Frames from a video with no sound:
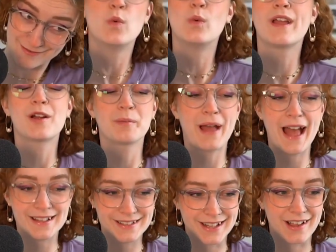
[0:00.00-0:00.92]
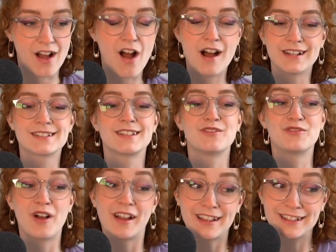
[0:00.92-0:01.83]
We are passing. Honestly
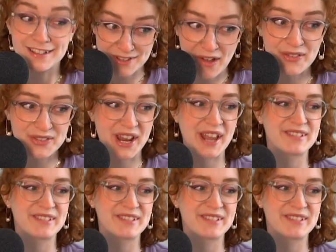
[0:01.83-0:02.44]
fucking disgusting.